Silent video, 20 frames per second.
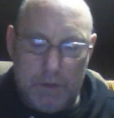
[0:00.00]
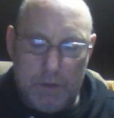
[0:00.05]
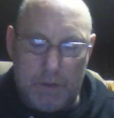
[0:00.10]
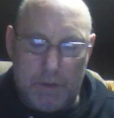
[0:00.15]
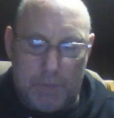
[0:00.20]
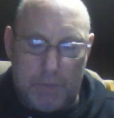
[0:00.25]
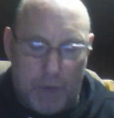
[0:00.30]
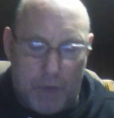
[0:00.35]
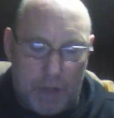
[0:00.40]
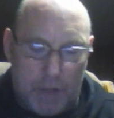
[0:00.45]

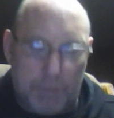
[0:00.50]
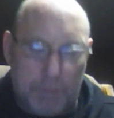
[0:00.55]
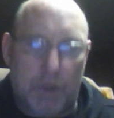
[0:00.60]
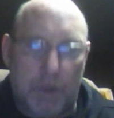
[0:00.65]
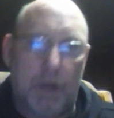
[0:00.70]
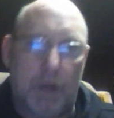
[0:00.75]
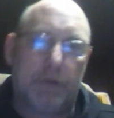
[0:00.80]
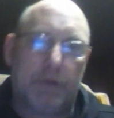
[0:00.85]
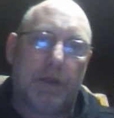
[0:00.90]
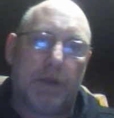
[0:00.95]
The bottom
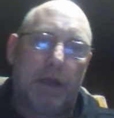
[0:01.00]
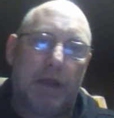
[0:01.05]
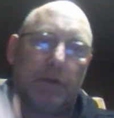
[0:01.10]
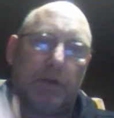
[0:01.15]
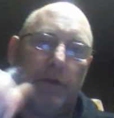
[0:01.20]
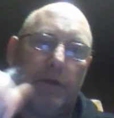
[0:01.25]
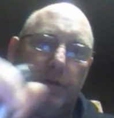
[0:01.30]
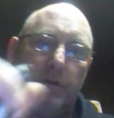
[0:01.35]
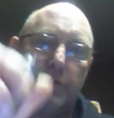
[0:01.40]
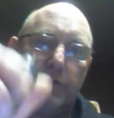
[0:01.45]
contact
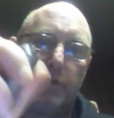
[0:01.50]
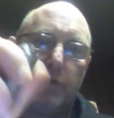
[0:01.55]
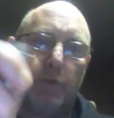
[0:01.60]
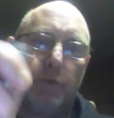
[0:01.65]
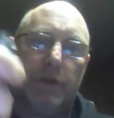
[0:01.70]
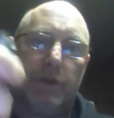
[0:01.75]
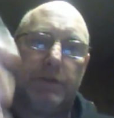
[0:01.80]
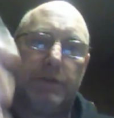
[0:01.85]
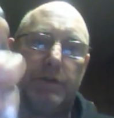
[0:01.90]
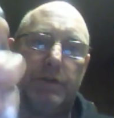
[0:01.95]
on the
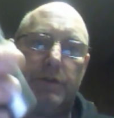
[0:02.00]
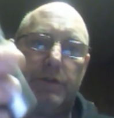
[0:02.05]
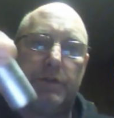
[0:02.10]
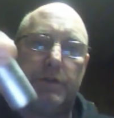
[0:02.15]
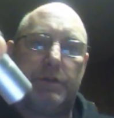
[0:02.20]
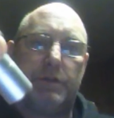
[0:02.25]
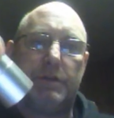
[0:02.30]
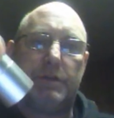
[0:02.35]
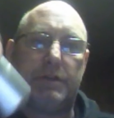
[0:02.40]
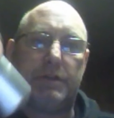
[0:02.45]
switch
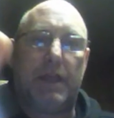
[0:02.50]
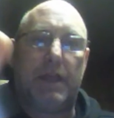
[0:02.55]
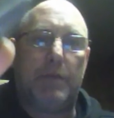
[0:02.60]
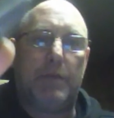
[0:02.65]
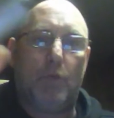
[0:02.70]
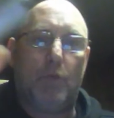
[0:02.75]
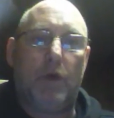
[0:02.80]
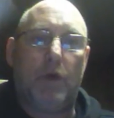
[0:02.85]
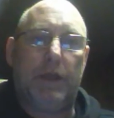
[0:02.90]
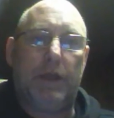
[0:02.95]
is the
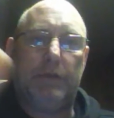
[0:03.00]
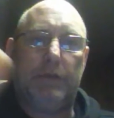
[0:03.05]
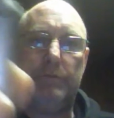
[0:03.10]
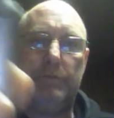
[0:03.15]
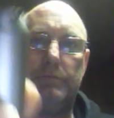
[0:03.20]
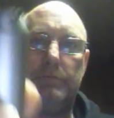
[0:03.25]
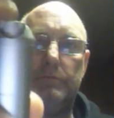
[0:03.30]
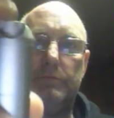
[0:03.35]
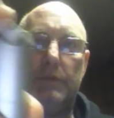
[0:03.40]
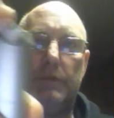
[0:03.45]
same way.
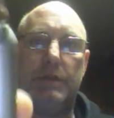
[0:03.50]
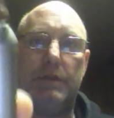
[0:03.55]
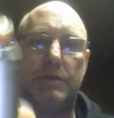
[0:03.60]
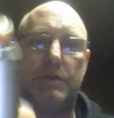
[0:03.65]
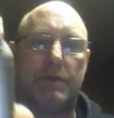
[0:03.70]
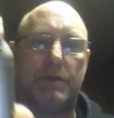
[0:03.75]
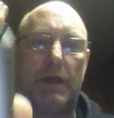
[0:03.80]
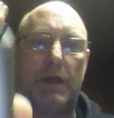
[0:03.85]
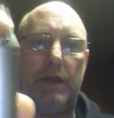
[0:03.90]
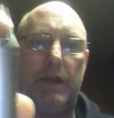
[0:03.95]

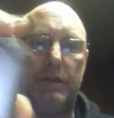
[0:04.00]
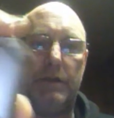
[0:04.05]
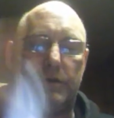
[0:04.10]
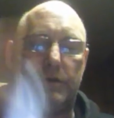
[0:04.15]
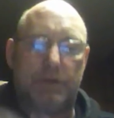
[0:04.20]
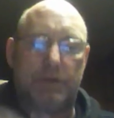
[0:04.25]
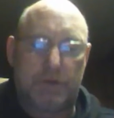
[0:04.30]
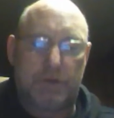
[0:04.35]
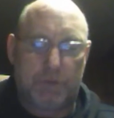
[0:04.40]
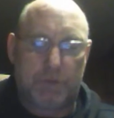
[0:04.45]
Inside
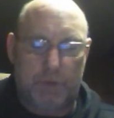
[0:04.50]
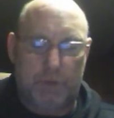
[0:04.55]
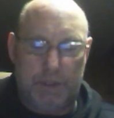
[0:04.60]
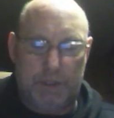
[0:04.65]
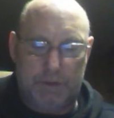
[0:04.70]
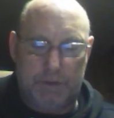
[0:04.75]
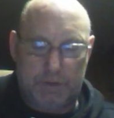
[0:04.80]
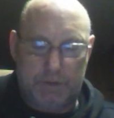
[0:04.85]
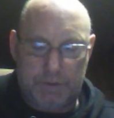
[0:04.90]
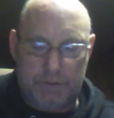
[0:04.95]
is the
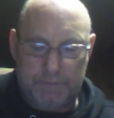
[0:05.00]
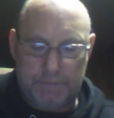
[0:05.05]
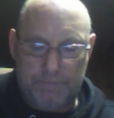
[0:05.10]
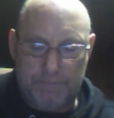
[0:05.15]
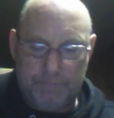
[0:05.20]
switch.